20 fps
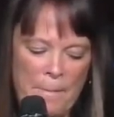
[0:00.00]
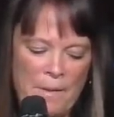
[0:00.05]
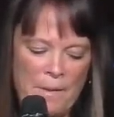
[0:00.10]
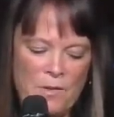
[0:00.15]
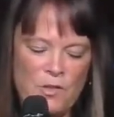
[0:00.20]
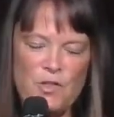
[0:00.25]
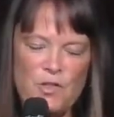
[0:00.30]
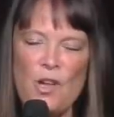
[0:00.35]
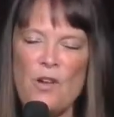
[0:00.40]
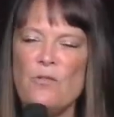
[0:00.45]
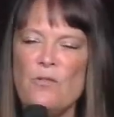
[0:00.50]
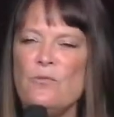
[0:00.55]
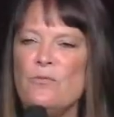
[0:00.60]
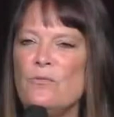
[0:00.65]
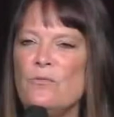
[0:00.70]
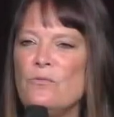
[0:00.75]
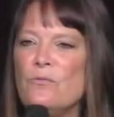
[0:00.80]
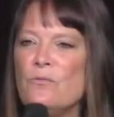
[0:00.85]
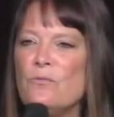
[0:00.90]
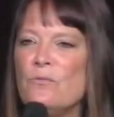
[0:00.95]
So
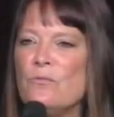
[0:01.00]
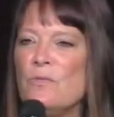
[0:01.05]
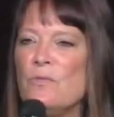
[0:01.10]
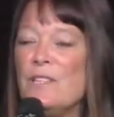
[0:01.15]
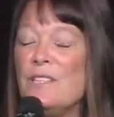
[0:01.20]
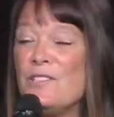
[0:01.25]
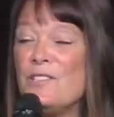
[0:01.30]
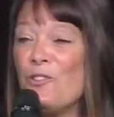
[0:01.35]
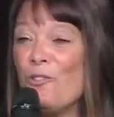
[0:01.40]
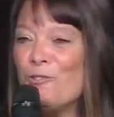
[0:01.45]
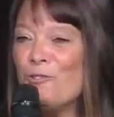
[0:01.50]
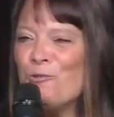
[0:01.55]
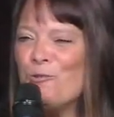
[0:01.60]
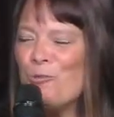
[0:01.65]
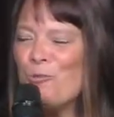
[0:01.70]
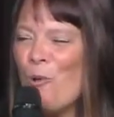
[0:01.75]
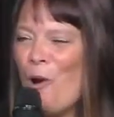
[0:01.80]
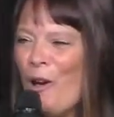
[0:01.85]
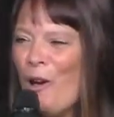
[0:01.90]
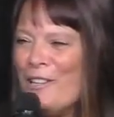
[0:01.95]
it's God's
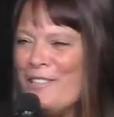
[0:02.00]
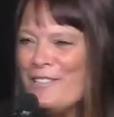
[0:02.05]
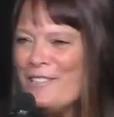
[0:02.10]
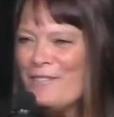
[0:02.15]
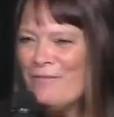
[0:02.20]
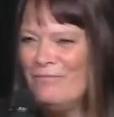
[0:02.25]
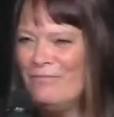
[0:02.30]
word,